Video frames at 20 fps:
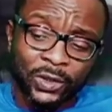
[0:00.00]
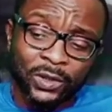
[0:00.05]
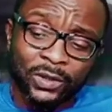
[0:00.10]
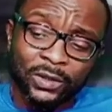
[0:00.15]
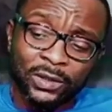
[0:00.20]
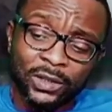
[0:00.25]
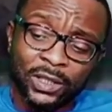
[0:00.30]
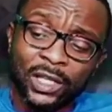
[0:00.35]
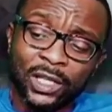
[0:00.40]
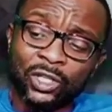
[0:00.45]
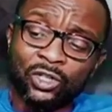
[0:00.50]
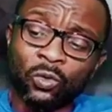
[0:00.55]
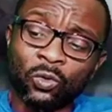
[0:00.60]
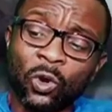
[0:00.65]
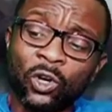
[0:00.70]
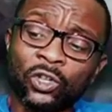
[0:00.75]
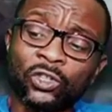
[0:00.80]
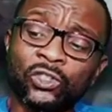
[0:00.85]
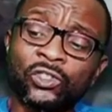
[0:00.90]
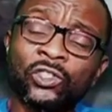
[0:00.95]
it
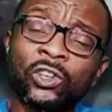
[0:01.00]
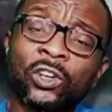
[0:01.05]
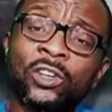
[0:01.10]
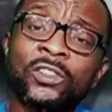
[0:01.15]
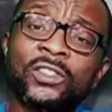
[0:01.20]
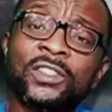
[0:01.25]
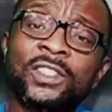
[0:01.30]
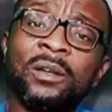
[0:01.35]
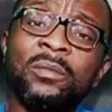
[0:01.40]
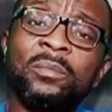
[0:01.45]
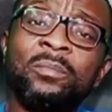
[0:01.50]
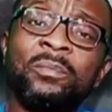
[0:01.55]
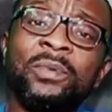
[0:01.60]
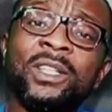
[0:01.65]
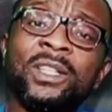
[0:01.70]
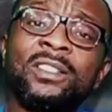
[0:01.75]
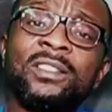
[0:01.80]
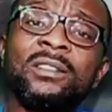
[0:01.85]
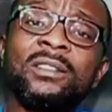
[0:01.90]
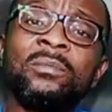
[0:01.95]
was just a
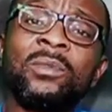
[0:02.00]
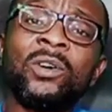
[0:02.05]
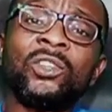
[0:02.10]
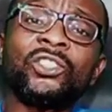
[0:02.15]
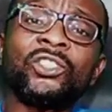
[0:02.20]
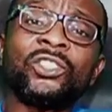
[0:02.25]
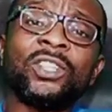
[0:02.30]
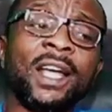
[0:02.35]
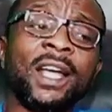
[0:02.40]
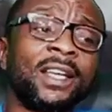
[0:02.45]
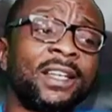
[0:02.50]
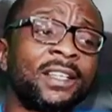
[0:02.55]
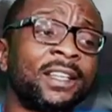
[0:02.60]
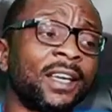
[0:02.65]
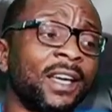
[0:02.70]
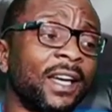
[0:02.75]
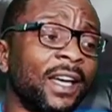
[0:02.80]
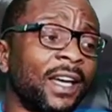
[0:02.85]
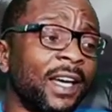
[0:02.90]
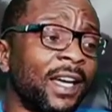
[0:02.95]
pretty much like
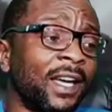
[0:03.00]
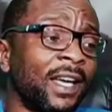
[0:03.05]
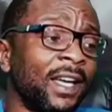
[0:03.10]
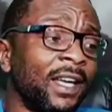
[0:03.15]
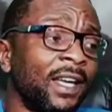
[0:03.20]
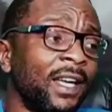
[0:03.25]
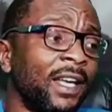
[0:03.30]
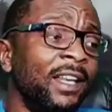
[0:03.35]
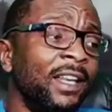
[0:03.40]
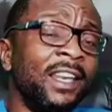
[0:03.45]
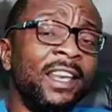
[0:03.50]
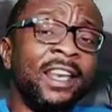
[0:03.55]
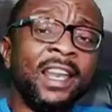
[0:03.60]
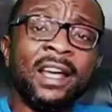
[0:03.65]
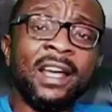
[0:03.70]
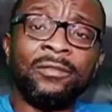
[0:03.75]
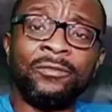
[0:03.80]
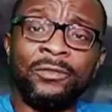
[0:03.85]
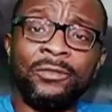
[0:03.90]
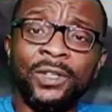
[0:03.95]

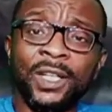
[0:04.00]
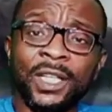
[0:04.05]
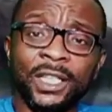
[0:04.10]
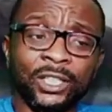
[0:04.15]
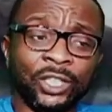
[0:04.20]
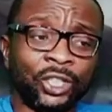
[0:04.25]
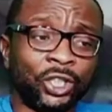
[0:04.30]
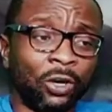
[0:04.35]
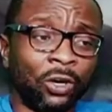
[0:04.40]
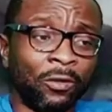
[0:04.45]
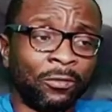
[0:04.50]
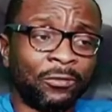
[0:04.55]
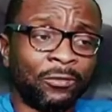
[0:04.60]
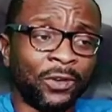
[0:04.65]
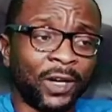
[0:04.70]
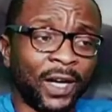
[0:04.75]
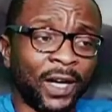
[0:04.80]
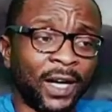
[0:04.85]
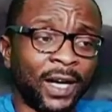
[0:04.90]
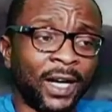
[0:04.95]
leverage of
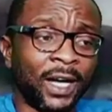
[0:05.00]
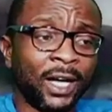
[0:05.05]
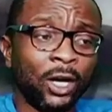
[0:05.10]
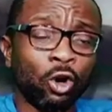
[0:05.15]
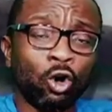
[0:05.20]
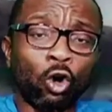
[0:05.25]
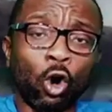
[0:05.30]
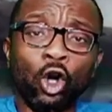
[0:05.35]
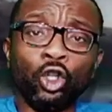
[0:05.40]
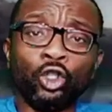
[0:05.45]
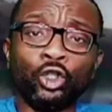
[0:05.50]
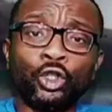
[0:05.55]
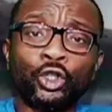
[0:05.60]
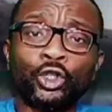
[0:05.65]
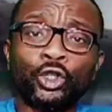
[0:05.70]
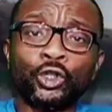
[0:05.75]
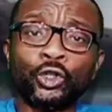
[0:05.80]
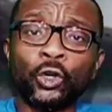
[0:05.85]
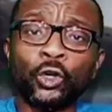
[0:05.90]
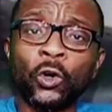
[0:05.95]

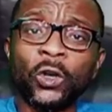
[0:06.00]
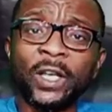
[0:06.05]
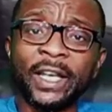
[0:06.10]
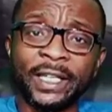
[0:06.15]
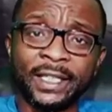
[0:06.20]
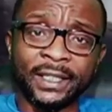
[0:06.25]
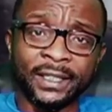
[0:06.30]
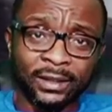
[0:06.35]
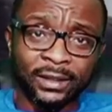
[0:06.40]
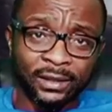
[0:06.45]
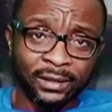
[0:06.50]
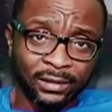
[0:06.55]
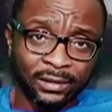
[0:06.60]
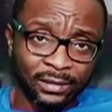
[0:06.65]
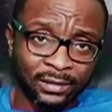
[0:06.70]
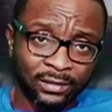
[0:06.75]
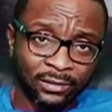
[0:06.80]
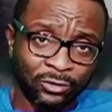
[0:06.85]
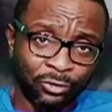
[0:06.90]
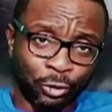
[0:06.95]
controlling
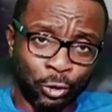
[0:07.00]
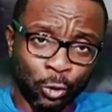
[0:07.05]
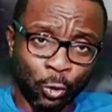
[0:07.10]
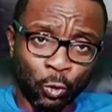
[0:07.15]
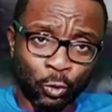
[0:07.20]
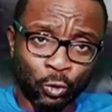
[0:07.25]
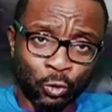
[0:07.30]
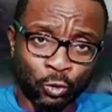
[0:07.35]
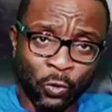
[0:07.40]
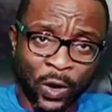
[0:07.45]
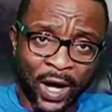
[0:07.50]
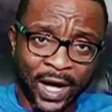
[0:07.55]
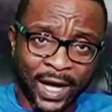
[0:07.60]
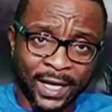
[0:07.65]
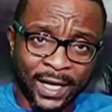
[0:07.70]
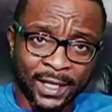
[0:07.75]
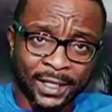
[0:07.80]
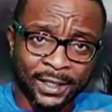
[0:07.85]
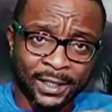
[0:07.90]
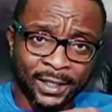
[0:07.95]
those who are
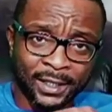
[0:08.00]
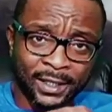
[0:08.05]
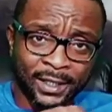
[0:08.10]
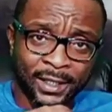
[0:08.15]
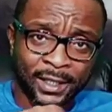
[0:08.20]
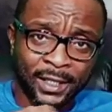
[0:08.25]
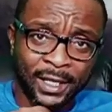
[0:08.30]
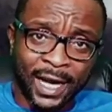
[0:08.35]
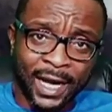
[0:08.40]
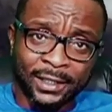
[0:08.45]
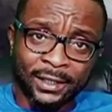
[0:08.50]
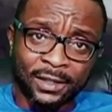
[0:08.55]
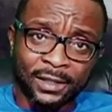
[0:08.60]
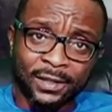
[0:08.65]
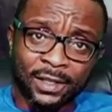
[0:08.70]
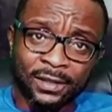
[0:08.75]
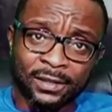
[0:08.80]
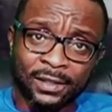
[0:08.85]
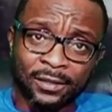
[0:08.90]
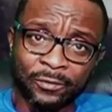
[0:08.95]

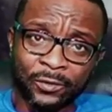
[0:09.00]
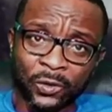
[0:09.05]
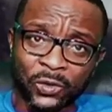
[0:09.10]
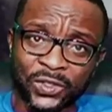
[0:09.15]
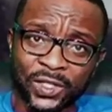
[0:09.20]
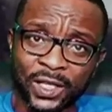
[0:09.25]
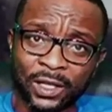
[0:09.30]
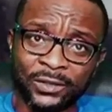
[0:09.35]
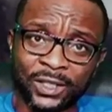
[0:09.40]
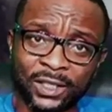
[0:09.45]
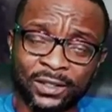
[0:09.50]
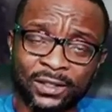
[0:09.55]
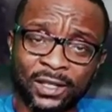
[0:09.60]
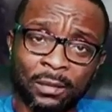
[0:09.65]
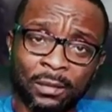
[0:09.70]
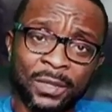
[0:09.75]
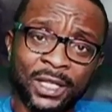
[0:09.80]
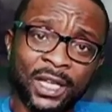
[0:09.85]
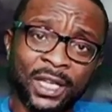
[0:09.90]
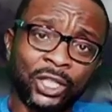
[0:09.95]
agitating for
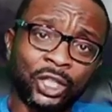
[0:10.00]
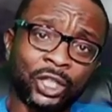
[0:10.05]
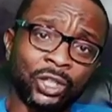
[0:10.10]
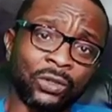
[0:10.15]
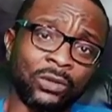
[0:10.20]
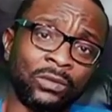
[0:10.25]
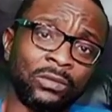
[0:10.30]
self-determination.